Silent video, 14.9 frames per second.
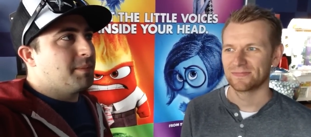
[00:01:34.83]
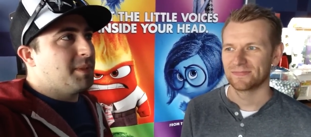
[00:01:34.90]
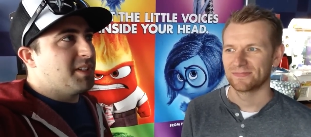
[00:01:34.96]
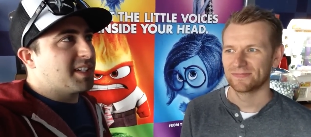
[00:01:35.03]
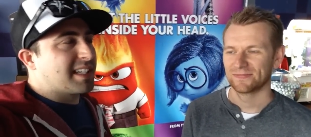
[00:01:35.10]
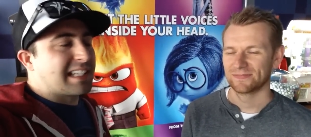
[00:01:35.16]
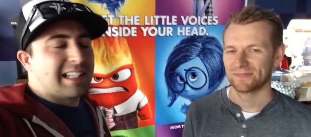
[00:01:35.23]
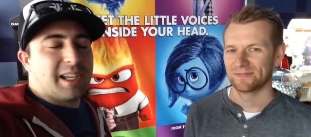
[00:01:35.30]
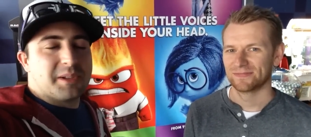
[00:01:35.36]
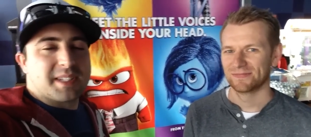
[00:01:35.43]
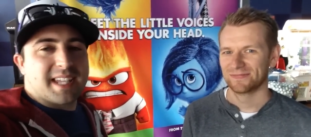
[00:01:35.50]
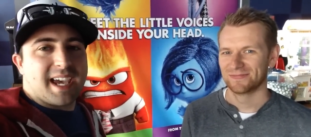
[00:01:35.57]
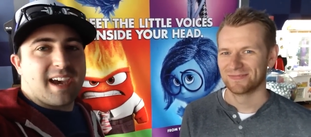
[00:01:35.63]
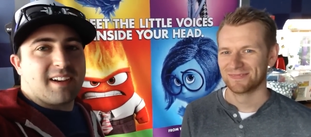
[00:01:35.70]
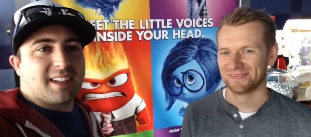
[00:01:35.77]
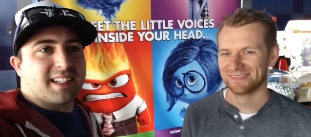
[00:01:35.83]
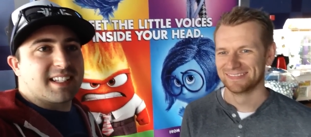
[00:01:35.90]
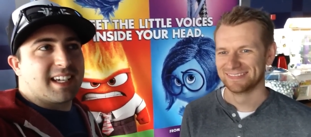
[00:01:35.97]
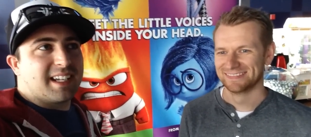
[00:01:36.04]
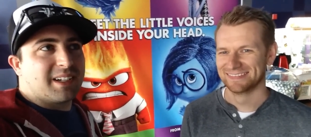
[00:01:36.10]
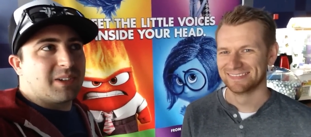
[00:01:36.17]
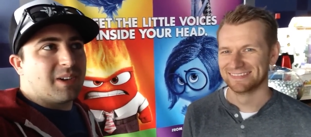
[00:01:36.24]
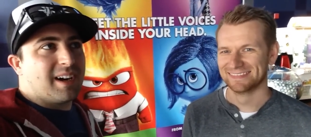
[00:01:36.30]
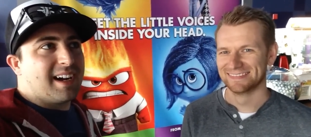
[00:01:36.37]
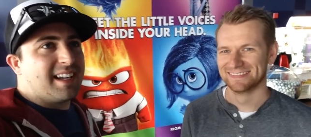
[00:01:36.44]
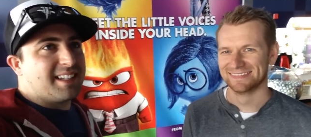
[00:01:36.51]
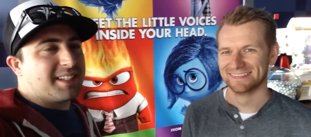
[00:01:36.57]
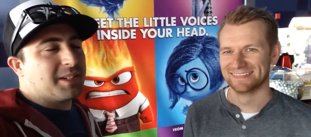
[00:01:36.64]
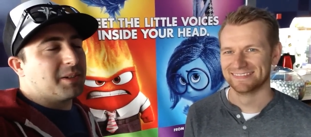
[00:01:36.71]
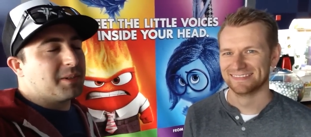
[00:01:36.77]
Speaker 1: Music slows down, and gets kind of
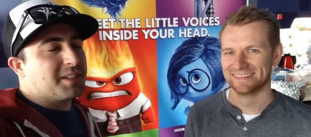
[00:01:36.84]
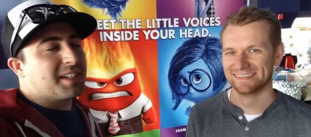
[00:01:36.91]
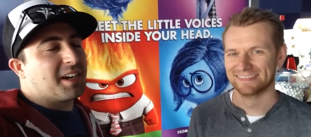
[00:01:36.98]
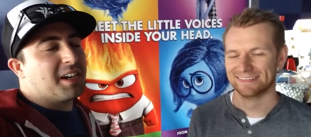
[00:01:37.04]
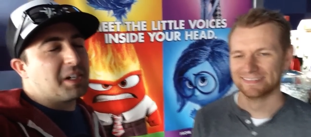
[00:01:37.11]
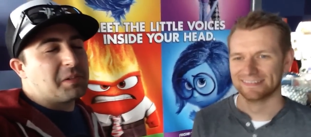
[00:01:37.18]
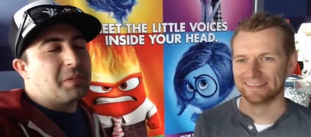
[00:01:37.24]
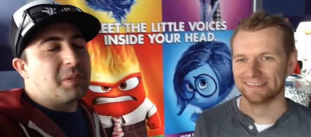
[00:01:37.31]
quiet, so it was hard.